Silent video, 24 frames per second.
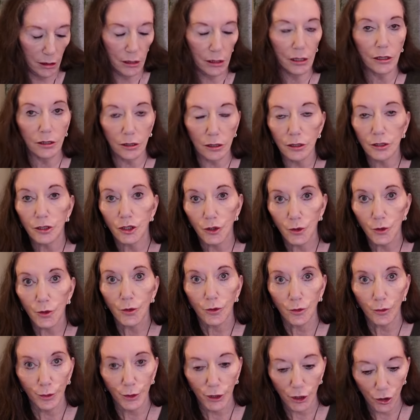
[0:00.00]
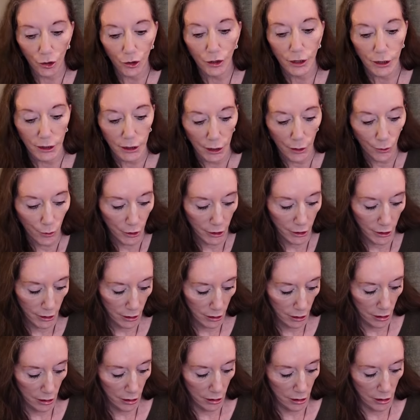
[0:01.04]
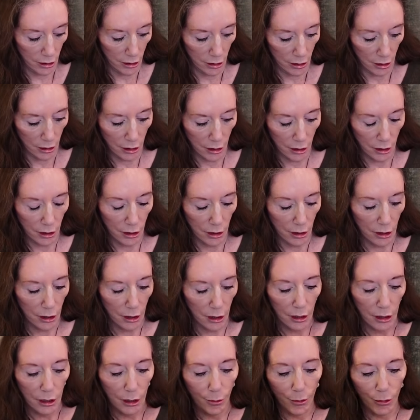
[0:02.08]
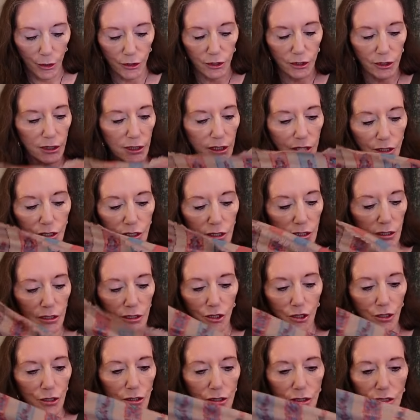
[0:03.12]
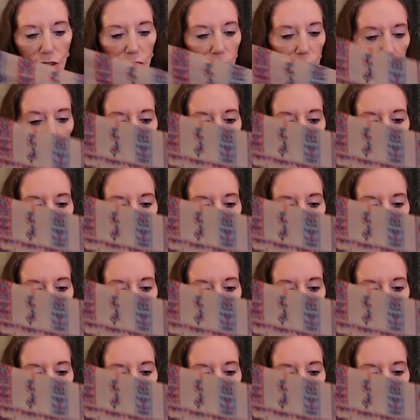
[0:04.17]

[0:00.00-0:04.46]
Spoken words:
And I knew it would be good anyway. But this is just,